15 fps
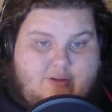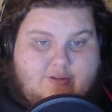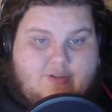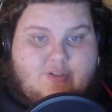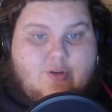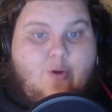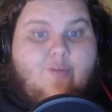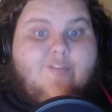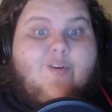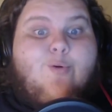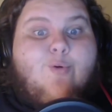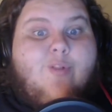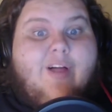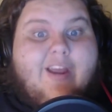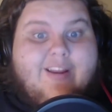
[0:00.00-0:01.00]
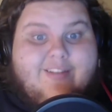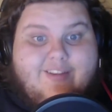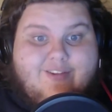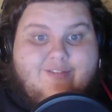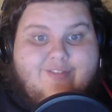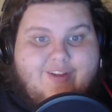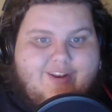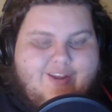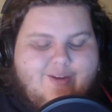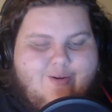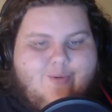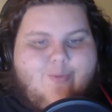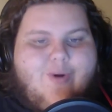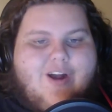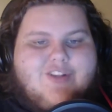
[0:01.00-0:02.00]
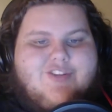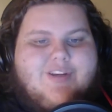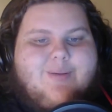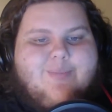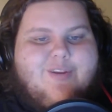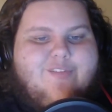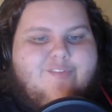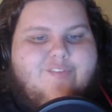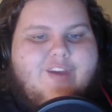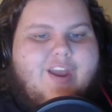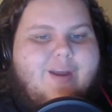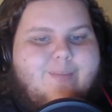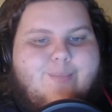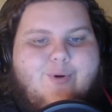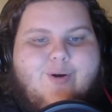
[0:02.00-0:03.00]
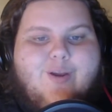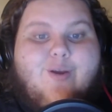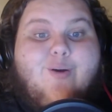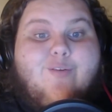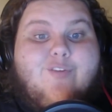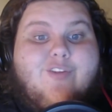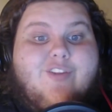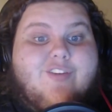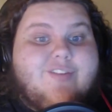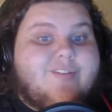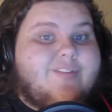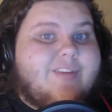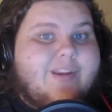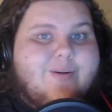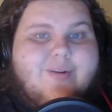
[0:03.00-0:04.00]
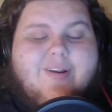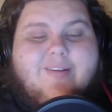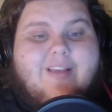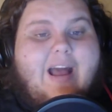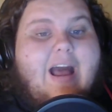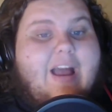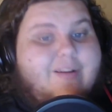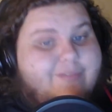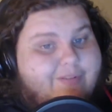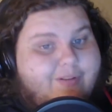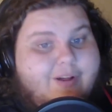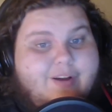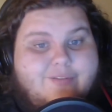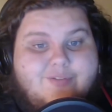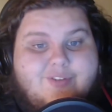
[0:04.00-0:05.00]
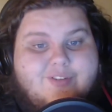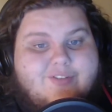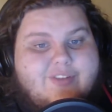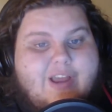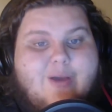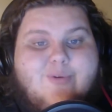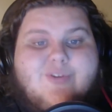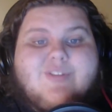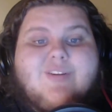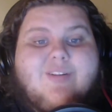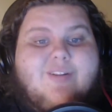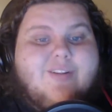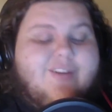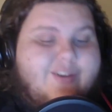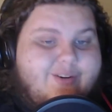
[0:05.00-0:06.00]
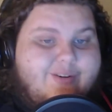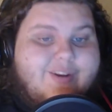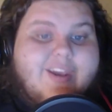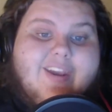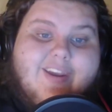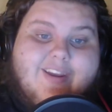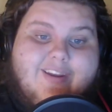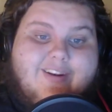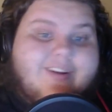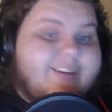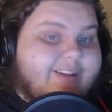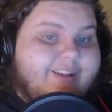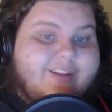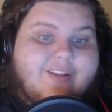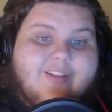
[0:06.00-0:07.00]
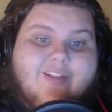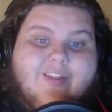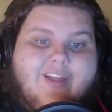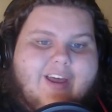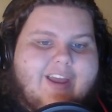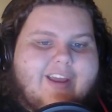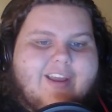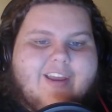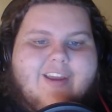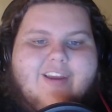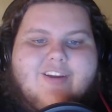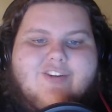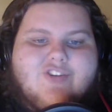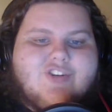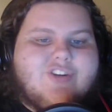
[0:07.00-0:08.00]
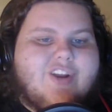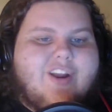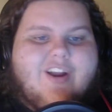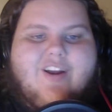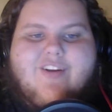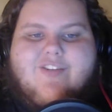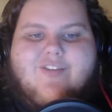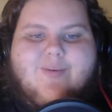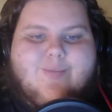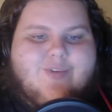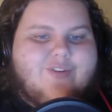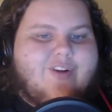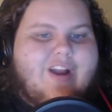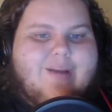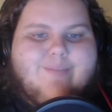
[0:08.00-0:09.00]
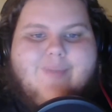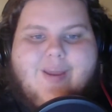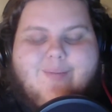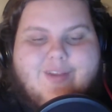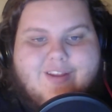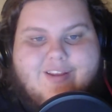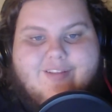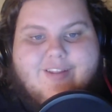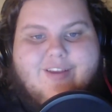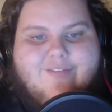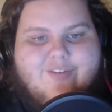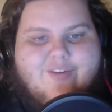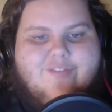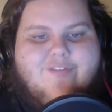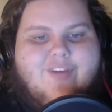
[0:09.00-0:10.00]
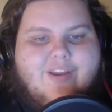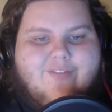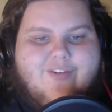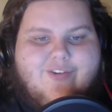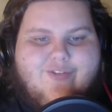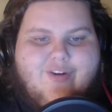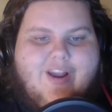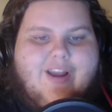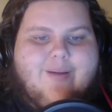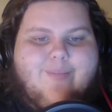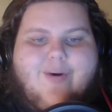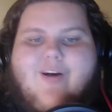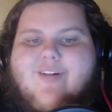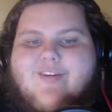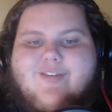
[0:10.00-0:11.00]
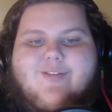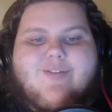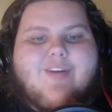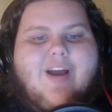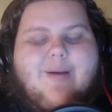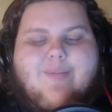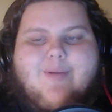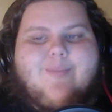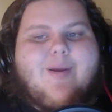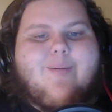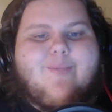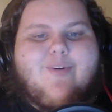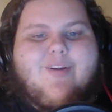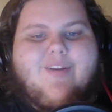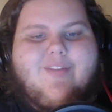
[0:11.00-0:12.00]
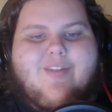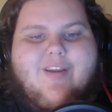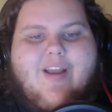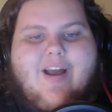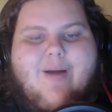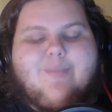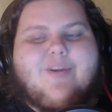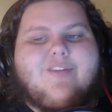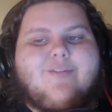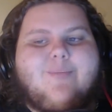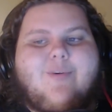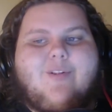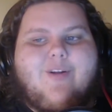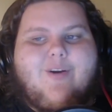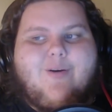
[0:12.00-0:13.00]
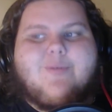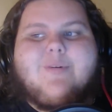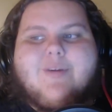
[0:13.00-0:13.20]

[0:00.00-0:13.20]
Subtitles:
So if you like this video, watching me fanboy over this series I've loved since I was a little kid, like, share, subscribe, maybe leave your favorite Dragon Ball or Toonami memory in the comments below.